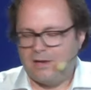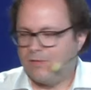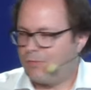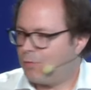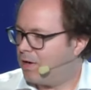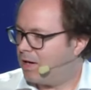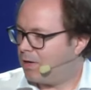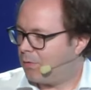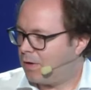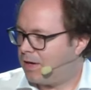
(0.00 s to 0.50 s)
kind
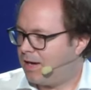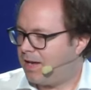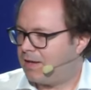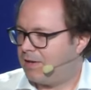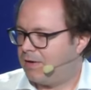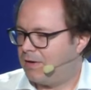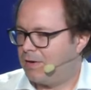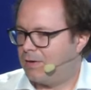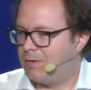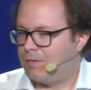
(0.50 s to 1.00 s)
of where we're
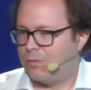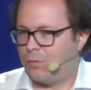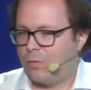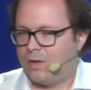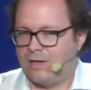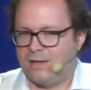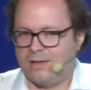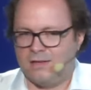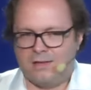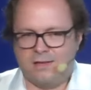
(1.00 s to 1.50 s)
at, you know,
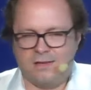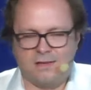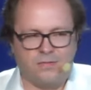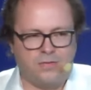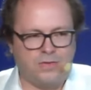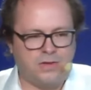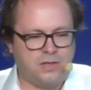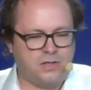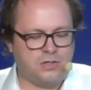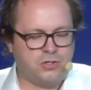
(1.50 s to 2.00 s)
when
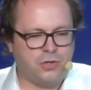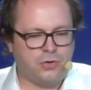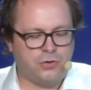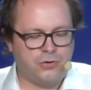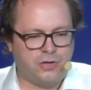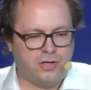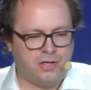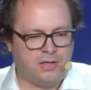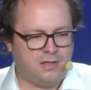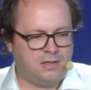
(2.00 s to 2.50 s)

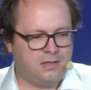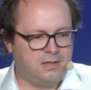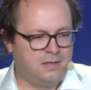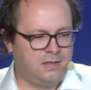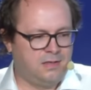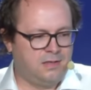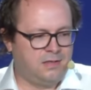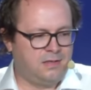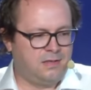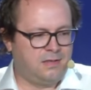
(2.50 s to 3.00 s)
children,
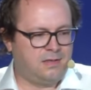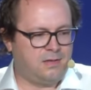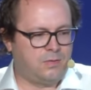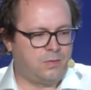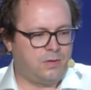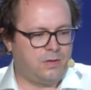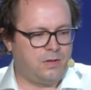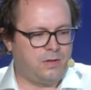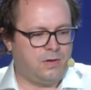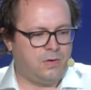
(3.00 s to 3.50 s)

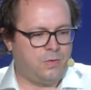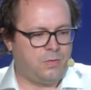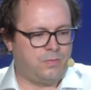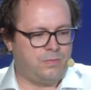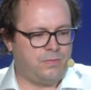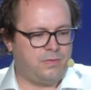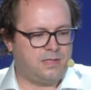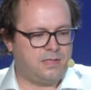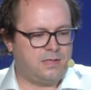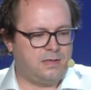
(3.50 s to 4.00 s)
you know,
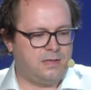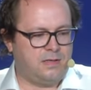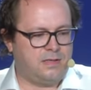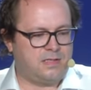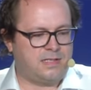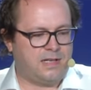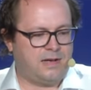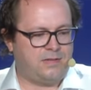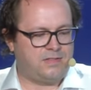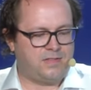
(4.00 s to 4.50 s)

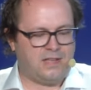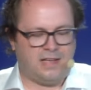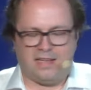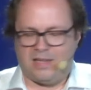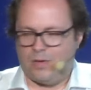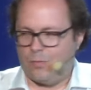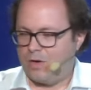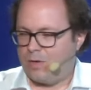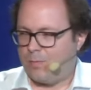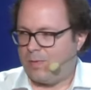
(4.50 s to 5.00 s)
instead of
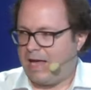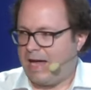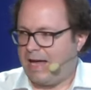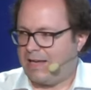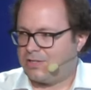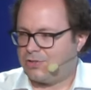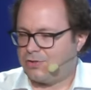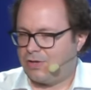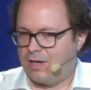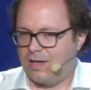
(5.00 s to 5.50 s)
saying they want to be
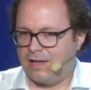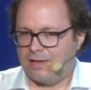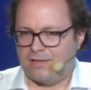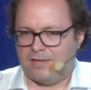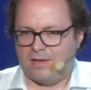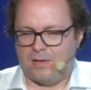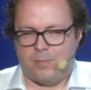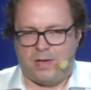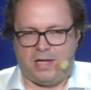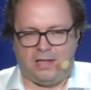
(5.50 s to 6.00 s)

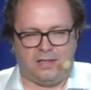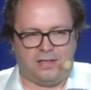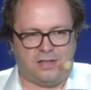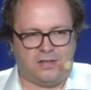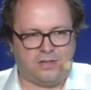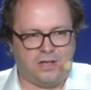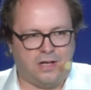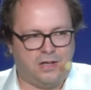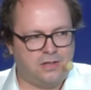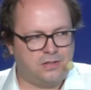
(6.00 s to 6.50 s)
astronauts and
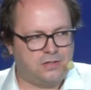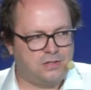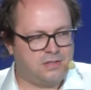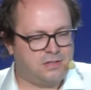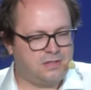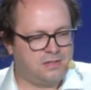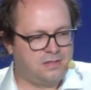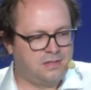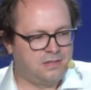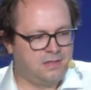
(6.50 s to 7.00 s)

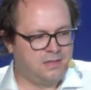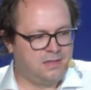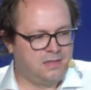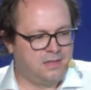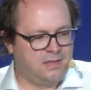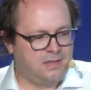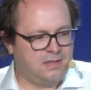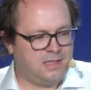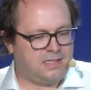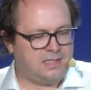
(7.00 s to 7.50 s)
paleontologists,
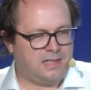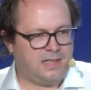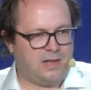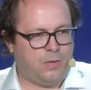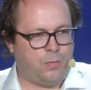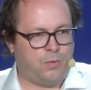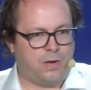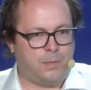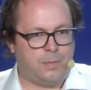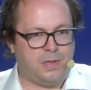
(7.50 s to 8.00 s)
they say
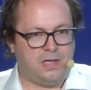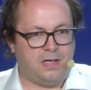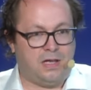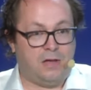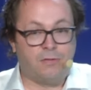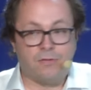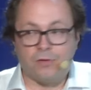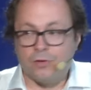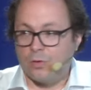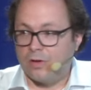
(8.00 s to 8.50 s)
they want to be
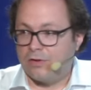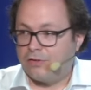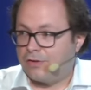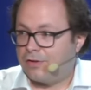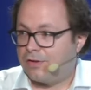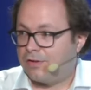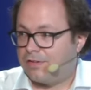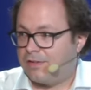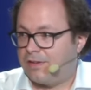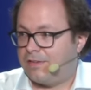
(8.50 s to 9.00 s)

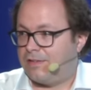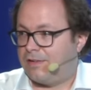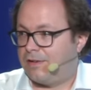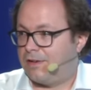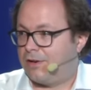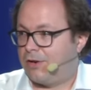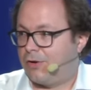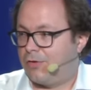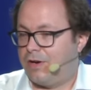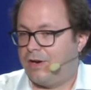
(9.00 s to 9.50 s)
influencers as
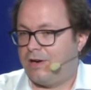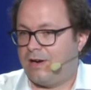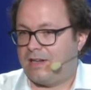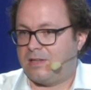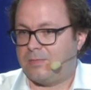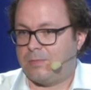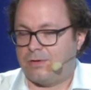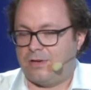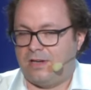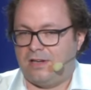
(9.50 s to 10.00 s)
their career
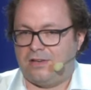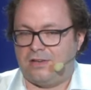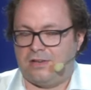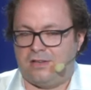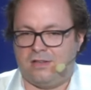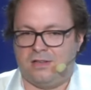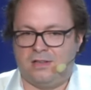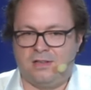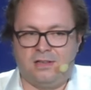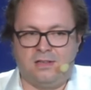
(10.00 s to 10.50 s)

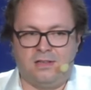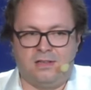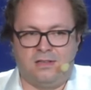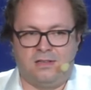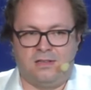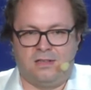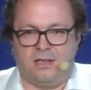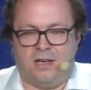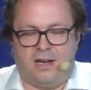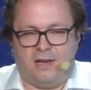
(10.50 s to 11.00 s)
aspiration.
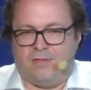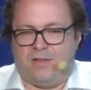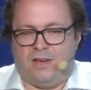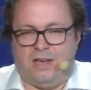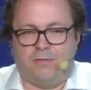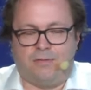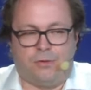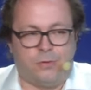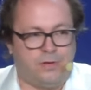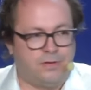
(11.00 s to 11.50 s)
Not even
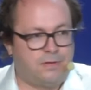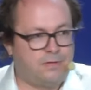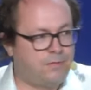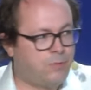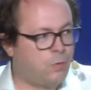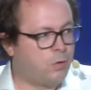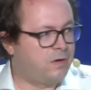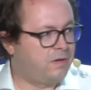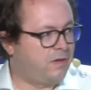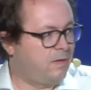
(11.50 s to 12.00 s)
influence
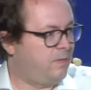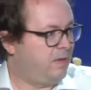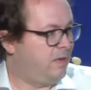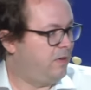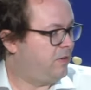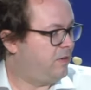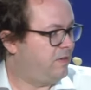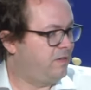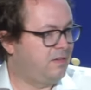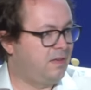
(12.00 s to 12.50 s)
for
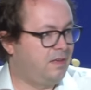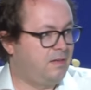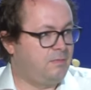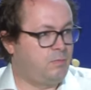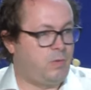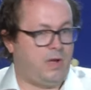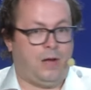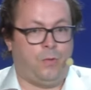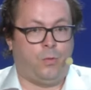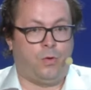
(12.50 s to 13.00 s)
something, just
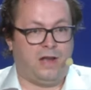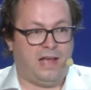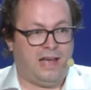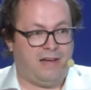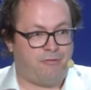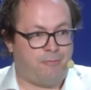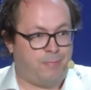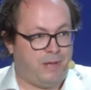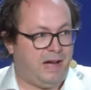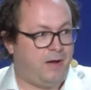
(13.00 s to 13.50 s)
I want to
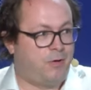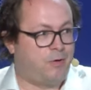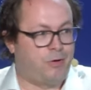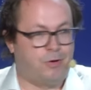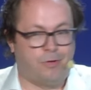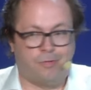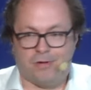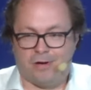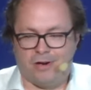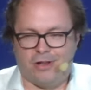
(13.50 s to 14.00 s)
have
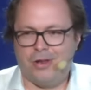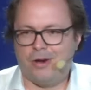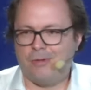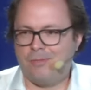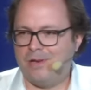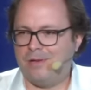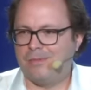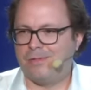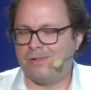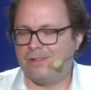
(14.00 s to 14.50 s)
power over other
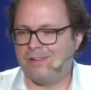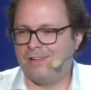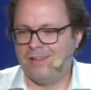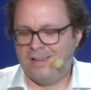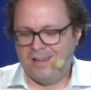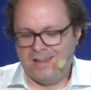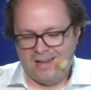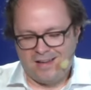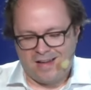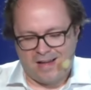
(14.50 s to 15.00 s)
people.
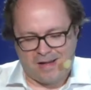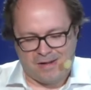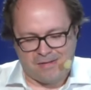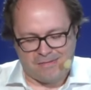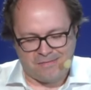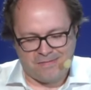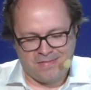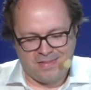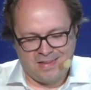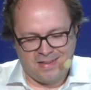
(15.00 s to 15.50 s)

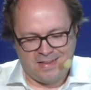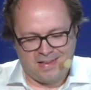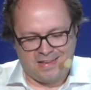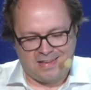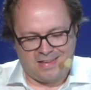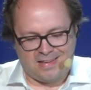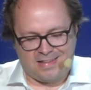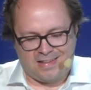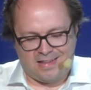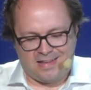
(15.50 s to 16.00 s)
I
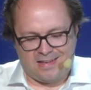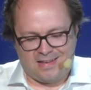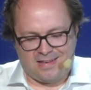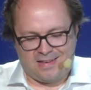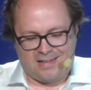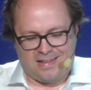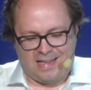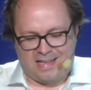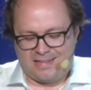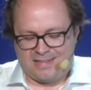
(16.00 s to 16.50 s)

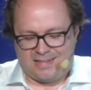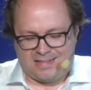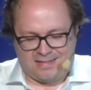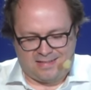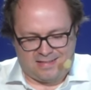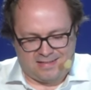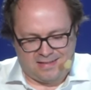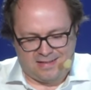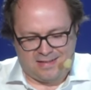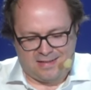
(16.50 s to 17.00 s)

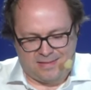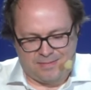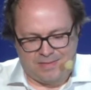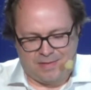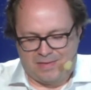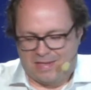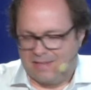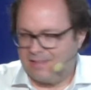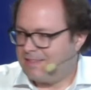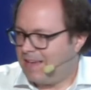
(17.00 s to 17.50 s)

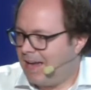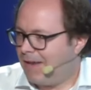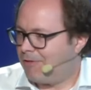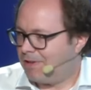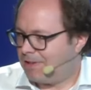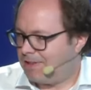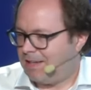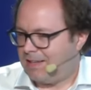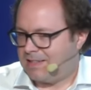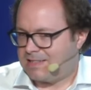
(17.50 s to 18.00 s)
mean,
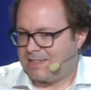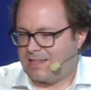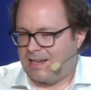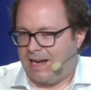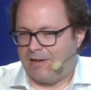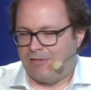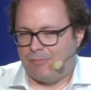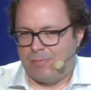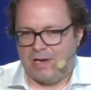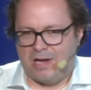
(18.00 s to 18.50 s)
everything has
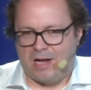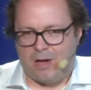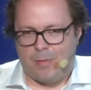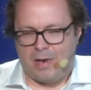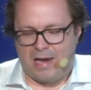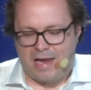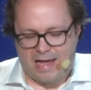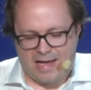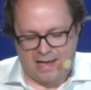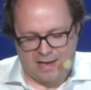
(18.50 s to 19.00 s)
kind of
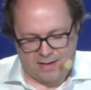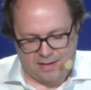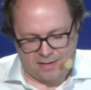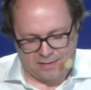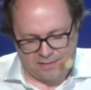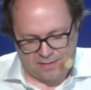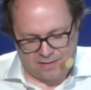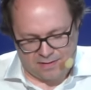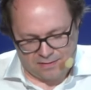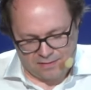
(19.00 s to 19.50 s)
become an ad in
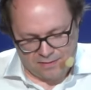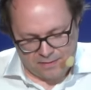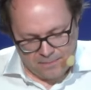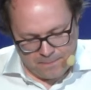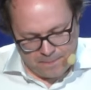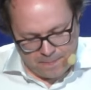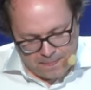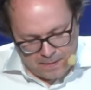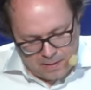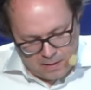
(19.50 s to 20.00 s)
a sense.